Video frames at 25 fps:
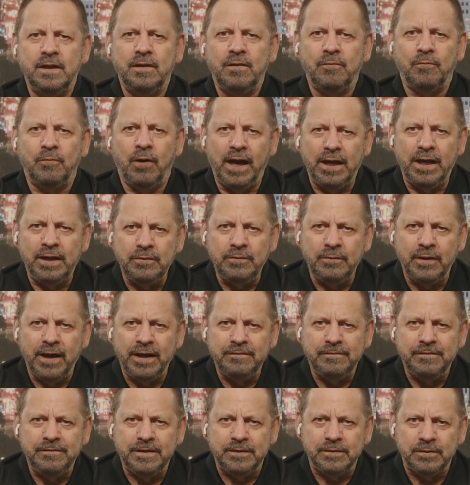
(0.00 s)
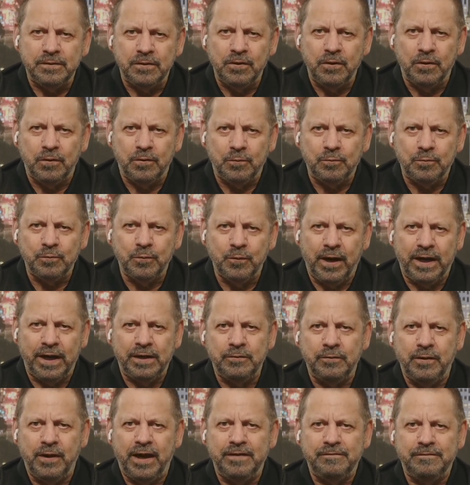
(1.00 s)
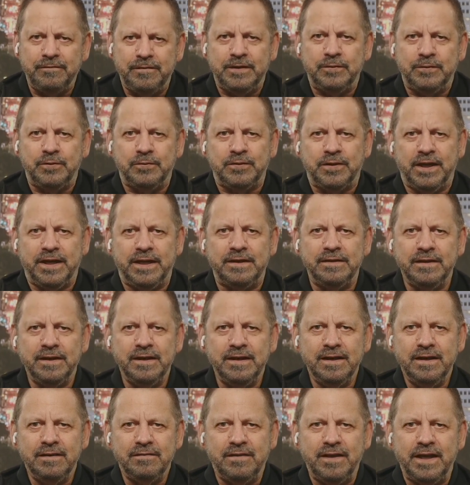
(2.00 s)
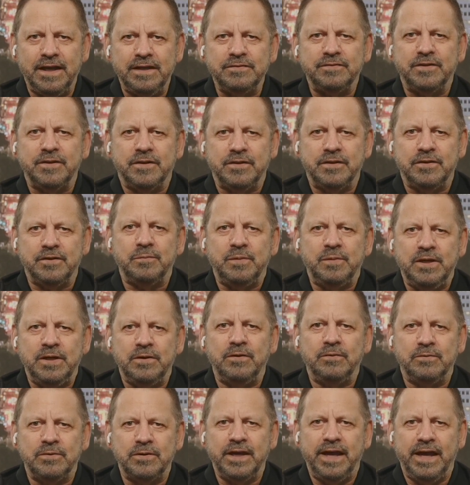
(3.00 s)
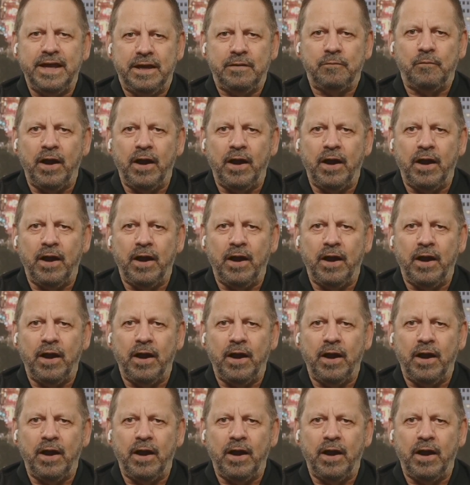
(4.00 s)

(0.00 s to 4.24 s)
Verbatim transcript: Why do I feel hope? Why do I feel that things are going to be okay?